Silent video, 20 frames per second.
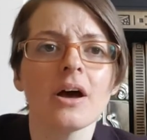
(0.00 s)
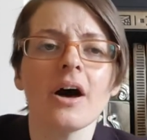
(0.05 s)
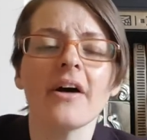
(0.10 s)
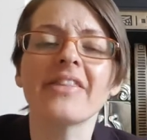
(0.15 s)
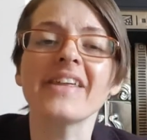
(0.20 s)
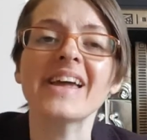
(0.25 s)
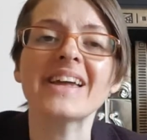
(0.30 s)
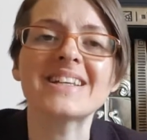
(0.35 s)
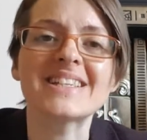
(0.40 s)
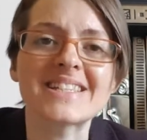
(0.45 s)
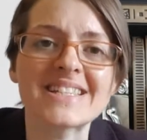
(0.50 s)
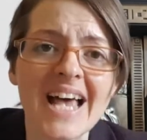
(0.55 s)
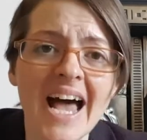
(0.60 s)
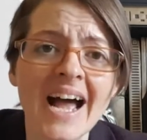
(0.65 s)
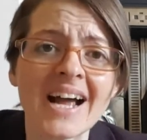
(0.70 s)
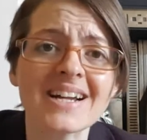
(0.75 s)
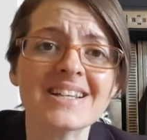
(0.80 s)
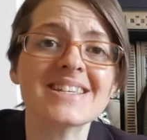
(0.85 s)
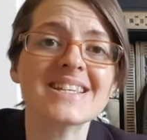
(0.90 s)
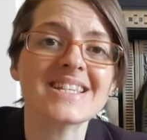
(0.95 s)
are the
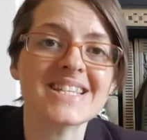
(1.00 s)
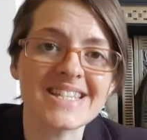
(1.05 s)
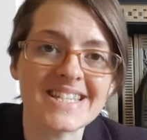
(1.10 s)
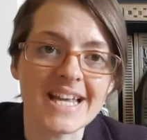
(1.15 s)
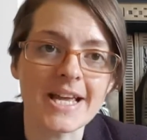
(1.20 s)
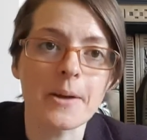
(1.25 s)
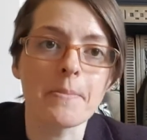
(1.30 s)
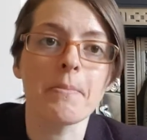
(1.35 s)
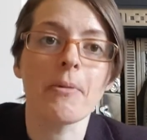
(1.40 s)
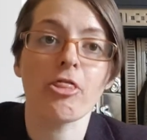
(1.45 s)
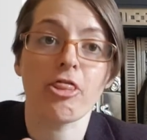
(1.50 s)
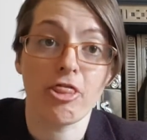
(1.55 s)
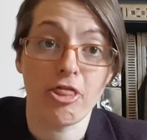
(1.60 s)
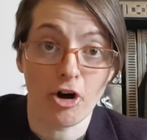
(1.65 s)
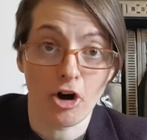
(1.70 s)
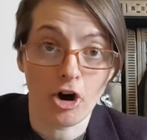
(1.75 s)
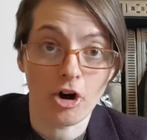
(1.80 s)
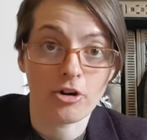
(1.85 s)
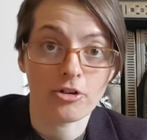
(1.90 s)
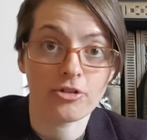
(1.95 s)
exact same
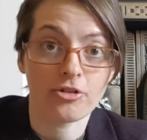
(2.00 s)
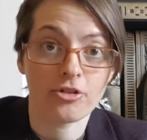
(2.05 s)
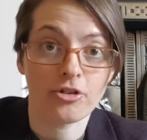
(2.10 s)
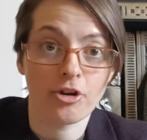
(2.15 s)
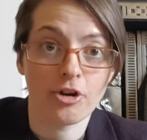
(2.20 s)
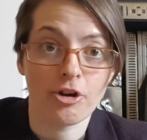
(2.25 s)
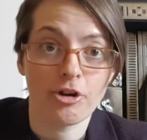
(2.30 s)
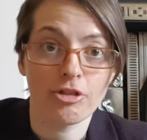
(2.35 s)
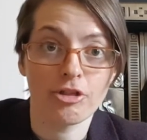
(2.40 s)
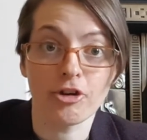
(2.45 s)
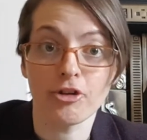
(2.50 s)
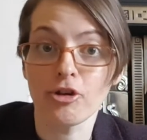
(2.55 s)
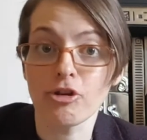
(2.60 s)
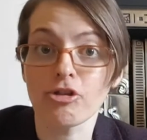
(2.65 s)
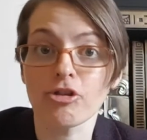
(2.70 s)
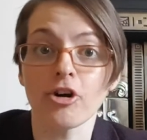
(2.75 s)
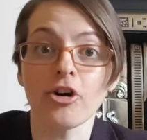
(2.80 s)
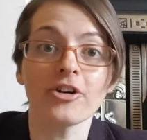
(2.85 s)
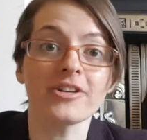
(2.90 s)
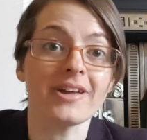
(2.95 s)
thoughts that you
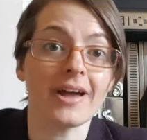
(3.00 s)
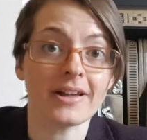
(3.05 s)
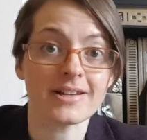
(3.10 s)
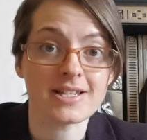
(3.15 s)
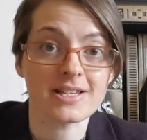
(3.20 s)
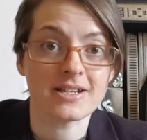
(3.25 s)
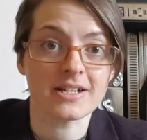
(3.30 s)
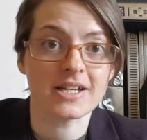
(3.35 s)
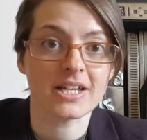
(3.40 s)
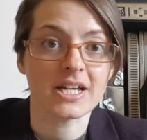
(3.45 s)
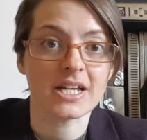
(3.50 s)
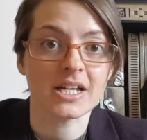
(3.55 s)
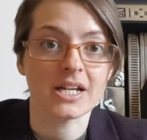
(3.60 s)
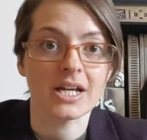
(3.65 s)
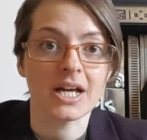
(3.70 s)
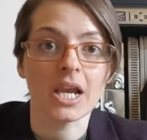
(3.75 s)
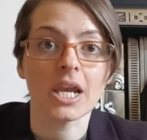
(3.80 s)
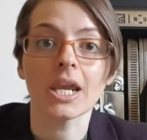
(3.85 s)
thought yesterday,